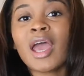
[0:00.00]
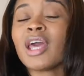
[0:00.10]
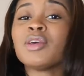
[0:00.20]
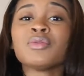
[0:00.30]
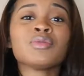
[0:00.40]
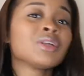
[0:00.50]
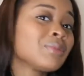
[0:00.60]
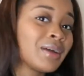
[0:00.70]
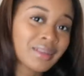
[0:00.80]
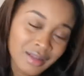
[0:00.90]
And if you're really
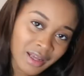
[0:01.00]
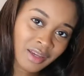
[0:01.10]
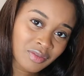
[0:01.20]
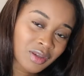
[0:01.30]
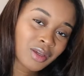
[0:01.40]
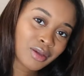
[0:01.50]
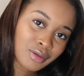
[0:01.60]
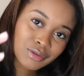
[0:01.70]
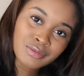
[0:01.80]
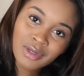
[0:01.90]
about that life,
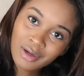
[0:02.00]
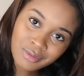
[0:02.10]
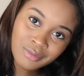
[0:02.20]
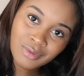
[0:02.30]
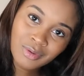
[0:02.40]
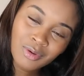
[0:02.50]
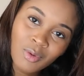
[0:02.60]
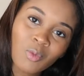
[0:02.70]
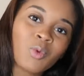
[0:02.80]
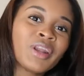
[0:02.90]
you know,
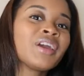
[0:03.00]
when